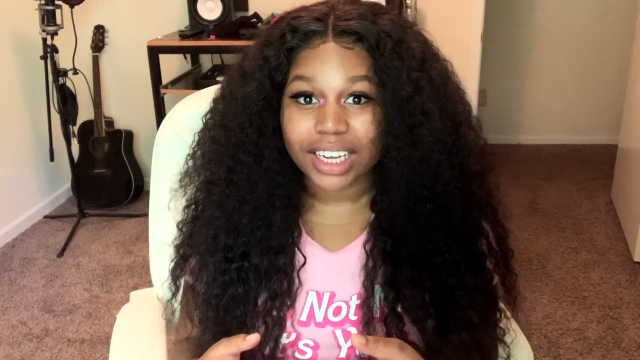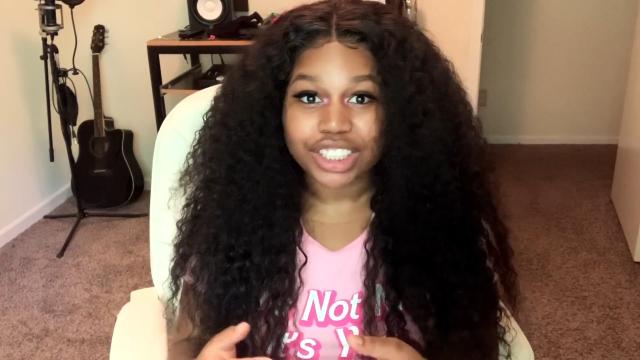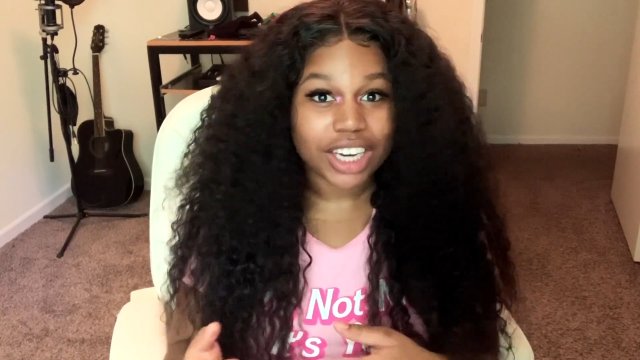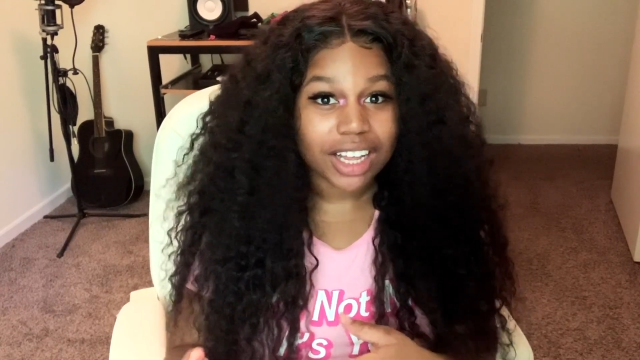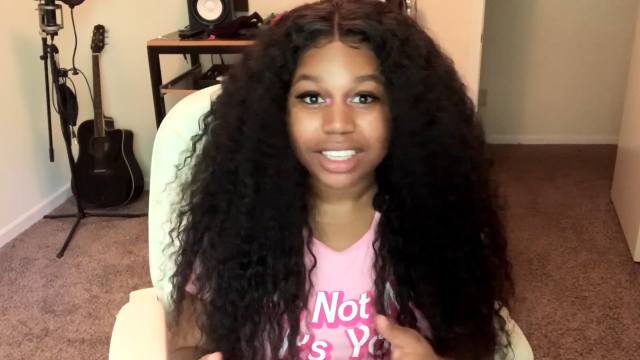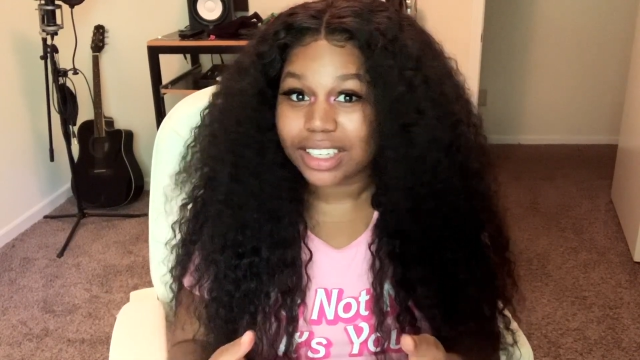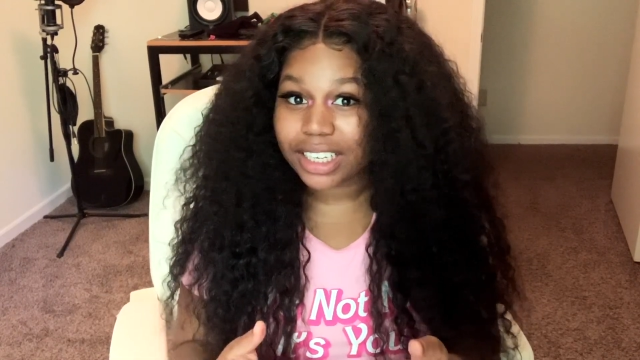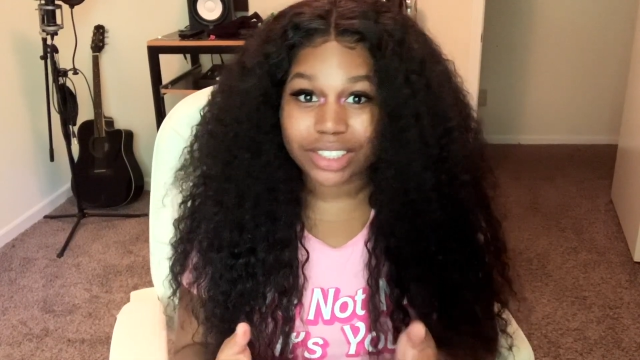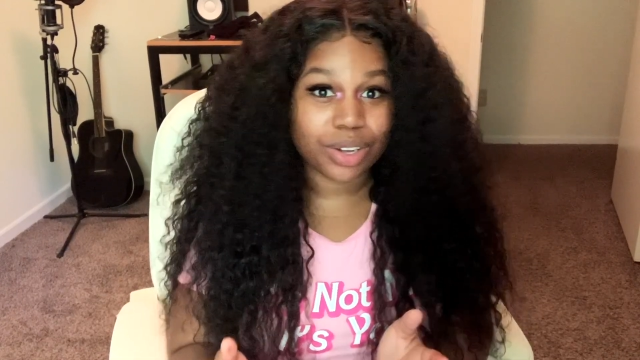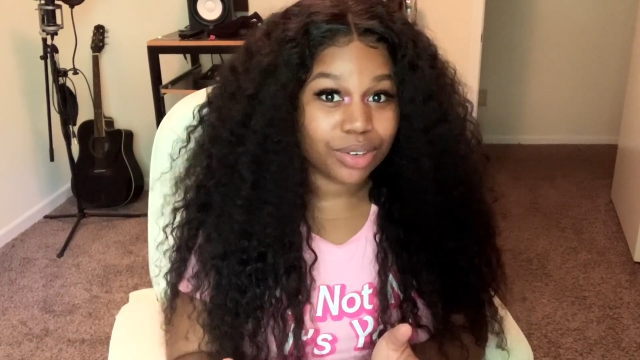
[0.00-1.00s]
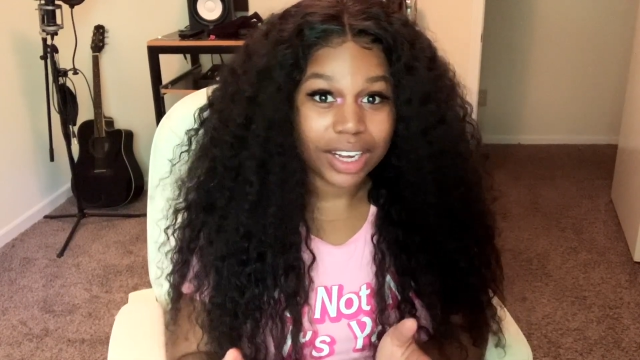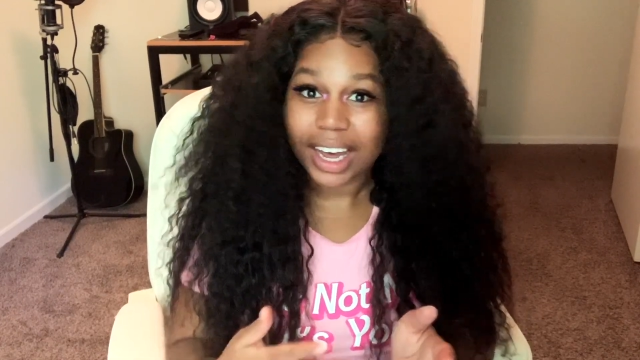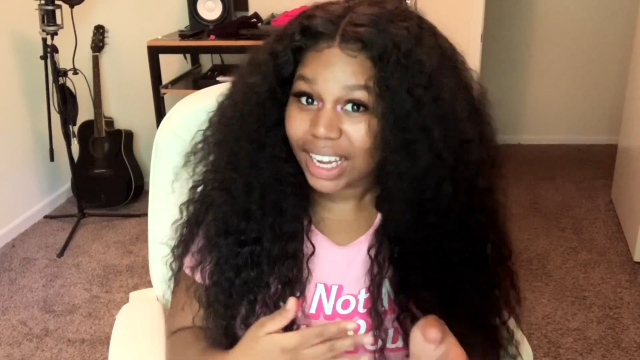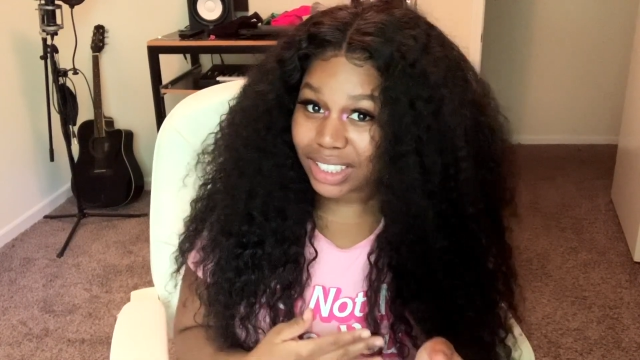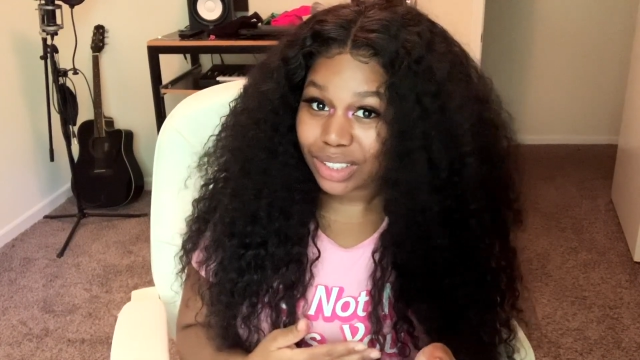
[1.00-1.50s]
chocolate glazed donut
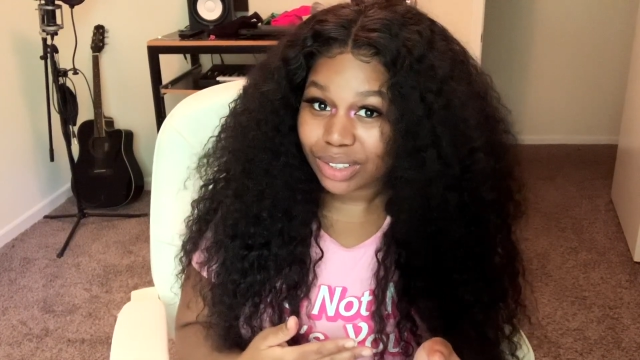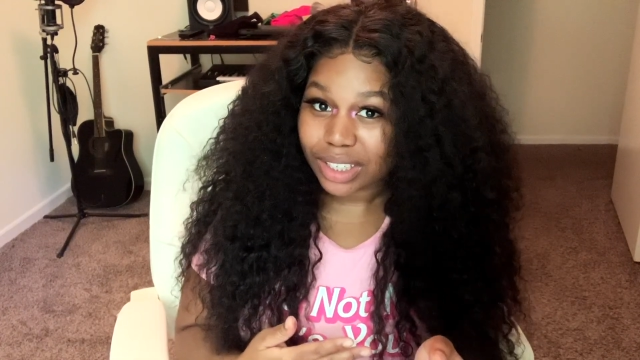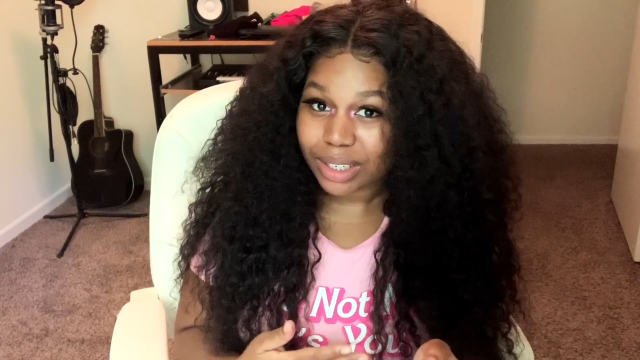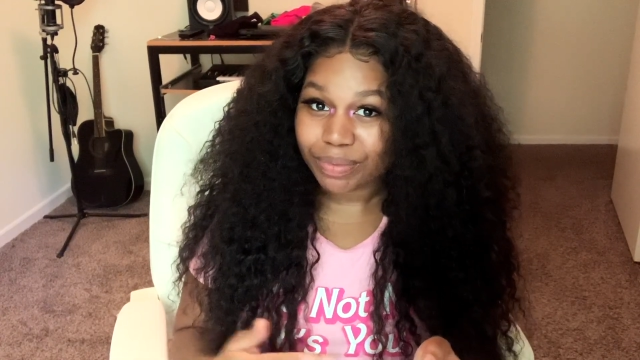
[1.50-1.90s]
ice cream.